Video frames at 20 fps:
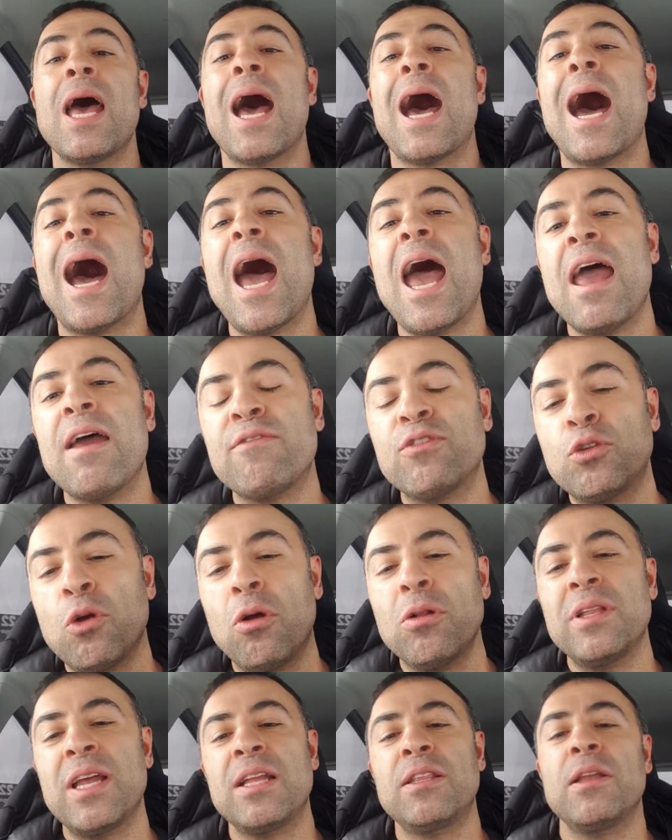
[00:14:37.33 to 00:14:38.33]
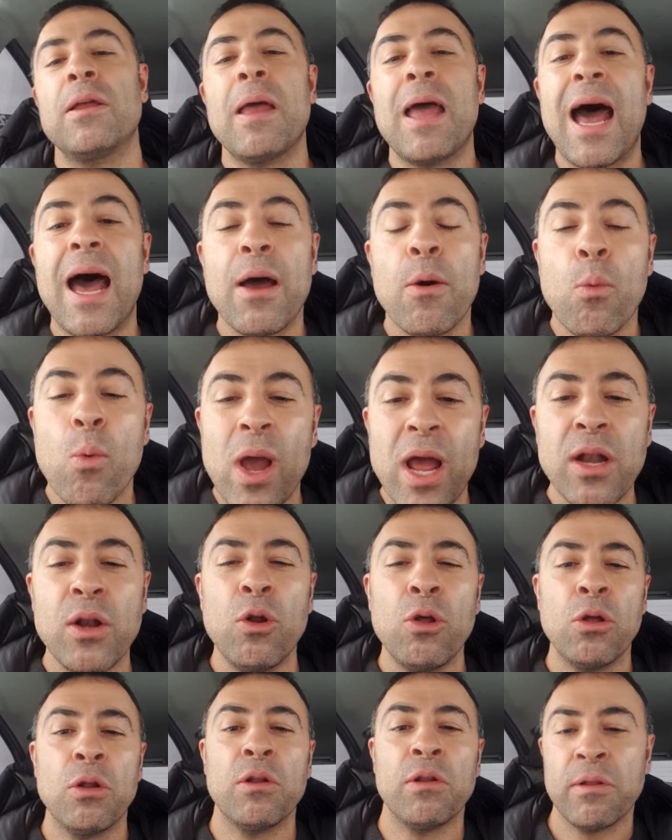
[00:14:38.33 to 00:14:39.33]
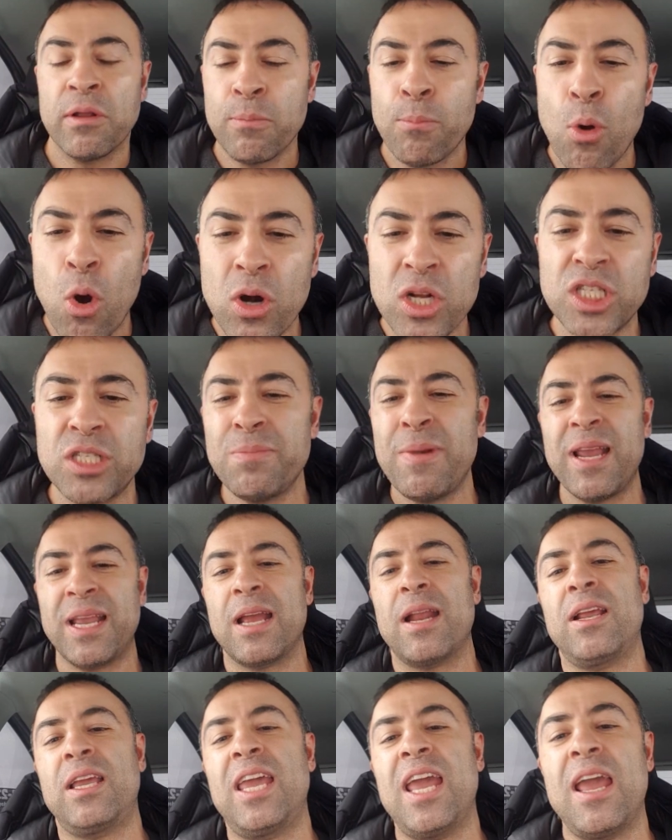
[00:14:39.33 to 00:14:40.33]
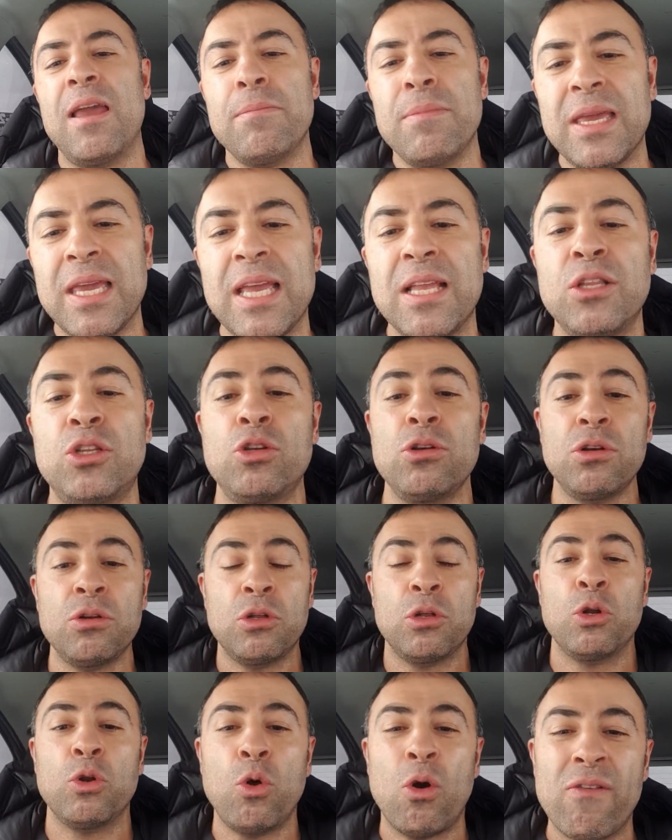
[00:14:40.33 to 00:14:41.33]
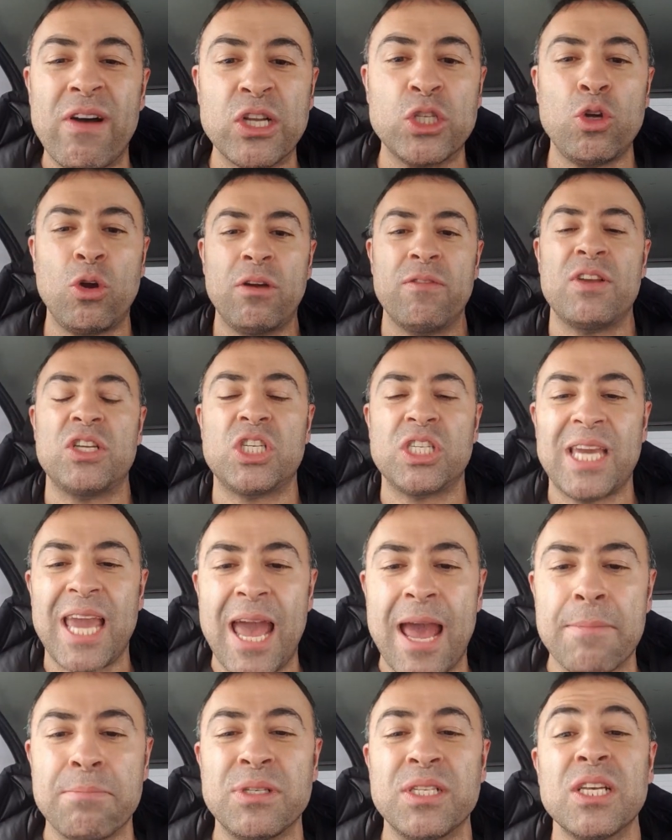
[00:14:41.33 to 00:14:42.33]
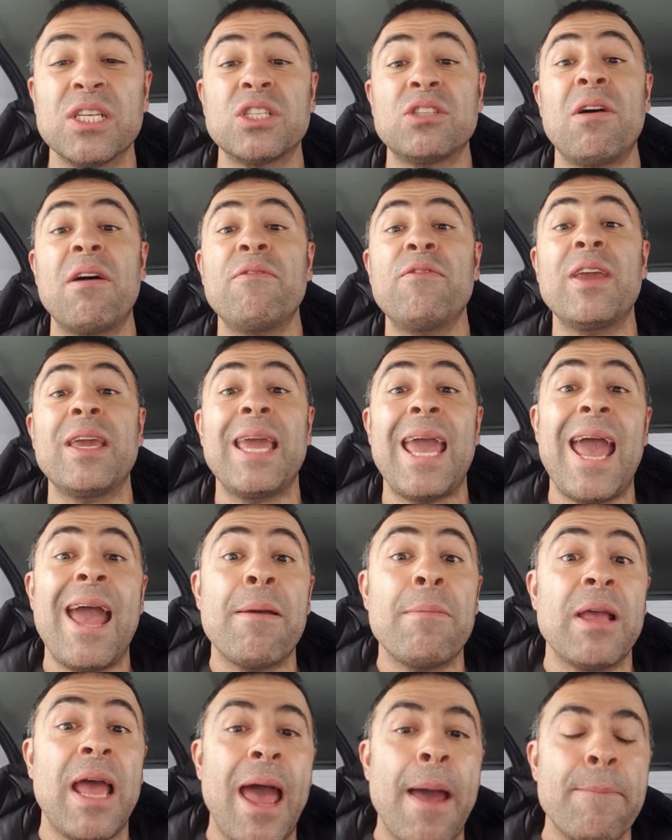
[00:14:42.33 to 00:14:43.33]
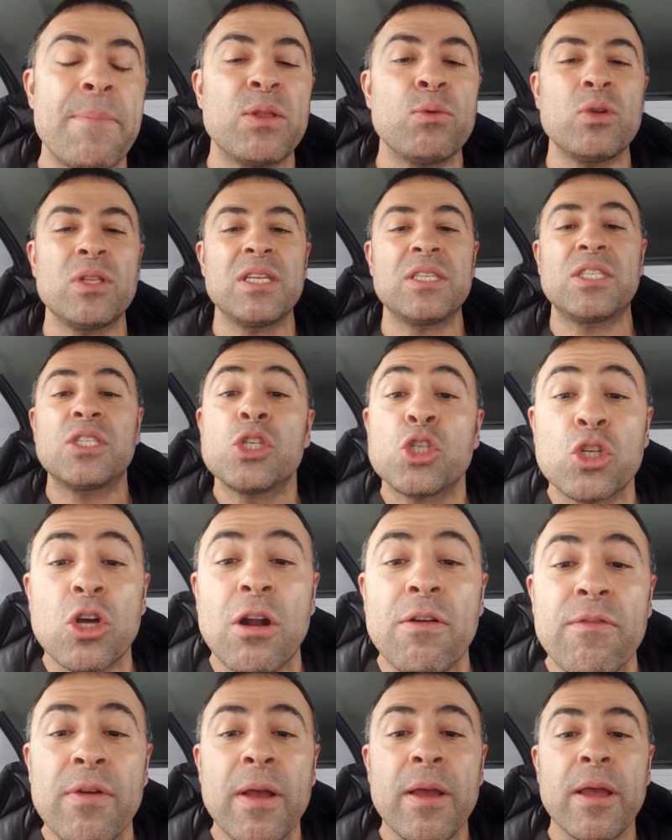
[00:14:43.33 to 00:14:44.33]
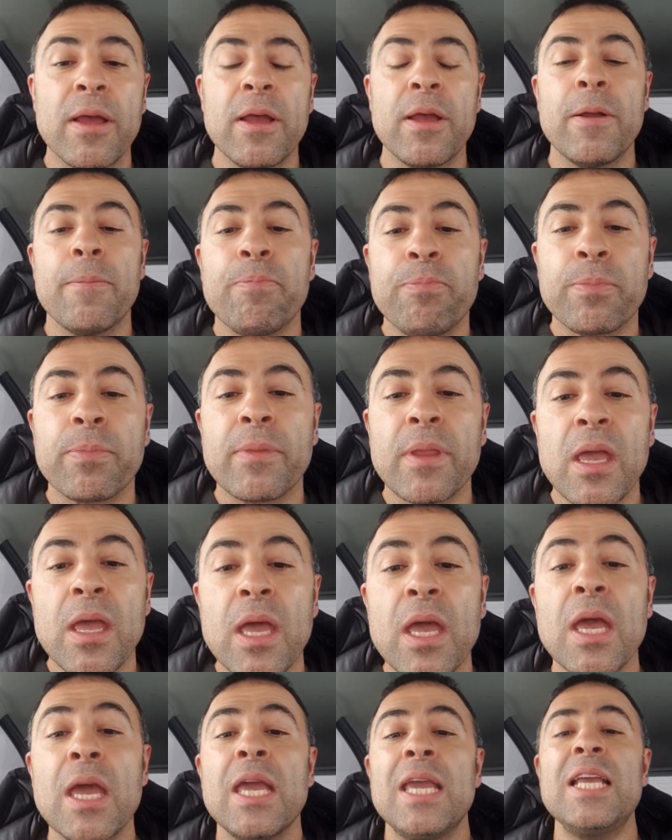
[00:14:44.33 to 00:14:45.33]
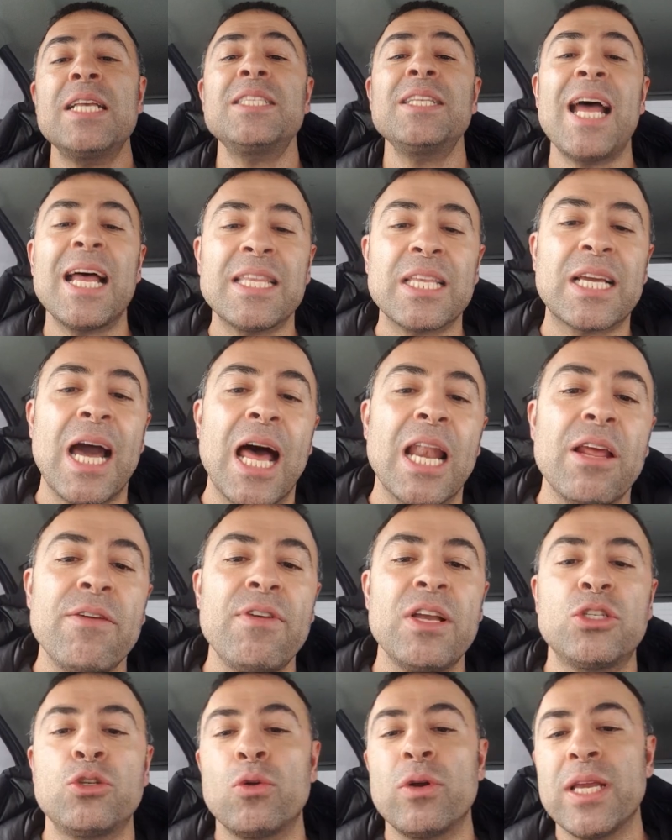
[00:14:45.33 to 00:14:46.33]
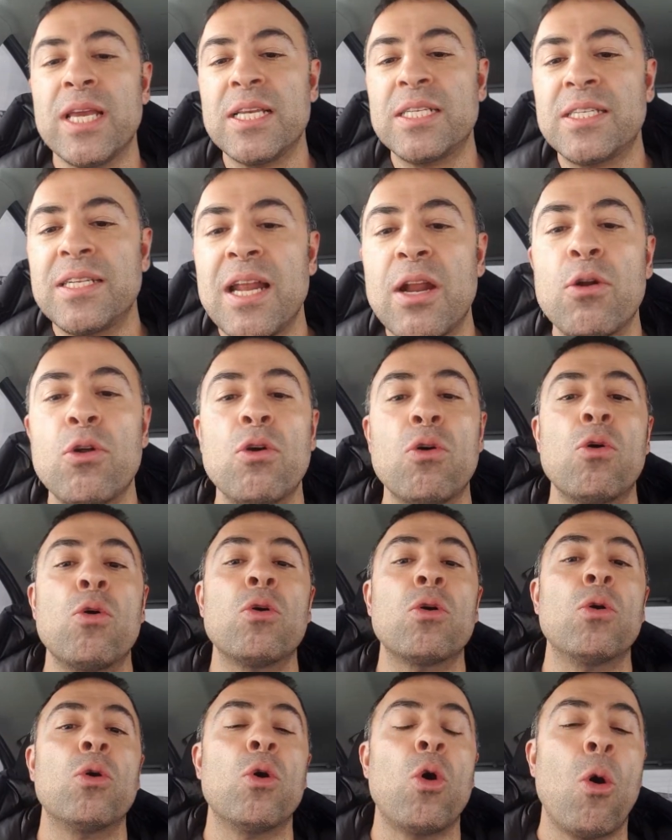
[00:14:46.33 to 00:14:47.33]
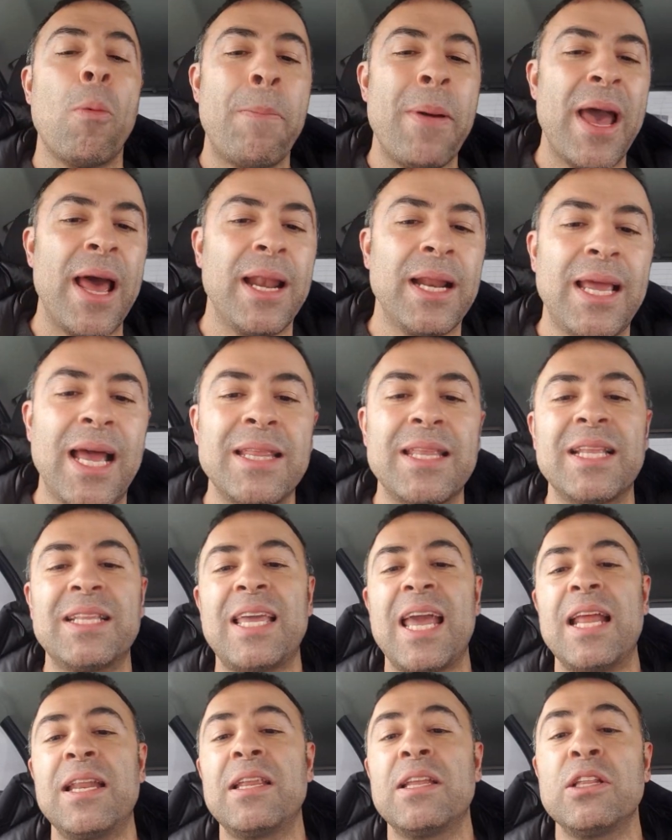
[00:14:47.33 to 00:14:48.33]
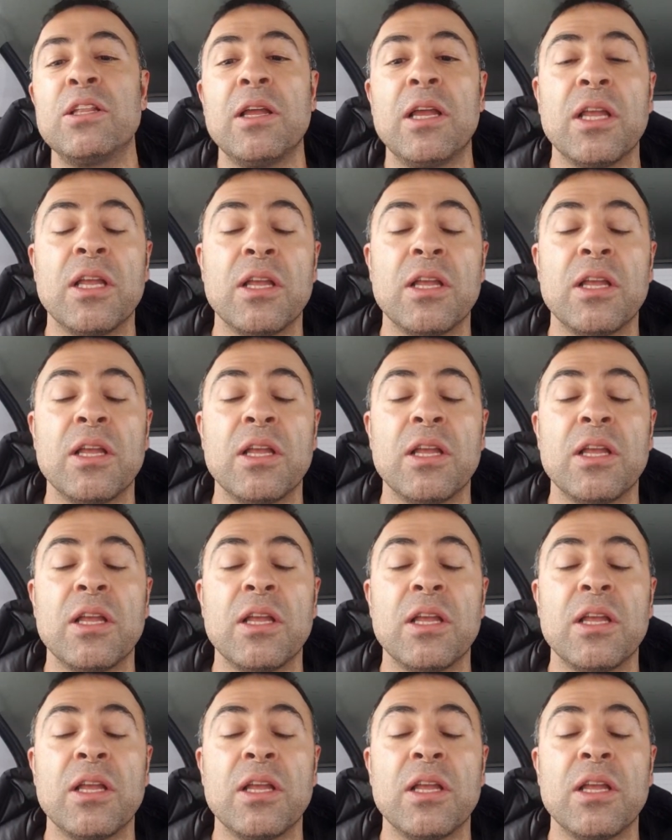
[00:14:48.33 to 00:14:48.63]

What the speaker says: I have told that when Boris Becker came into Novak Djokovic camps, something happened with his serve. He's not the Kalovic or Isner or Opelka that can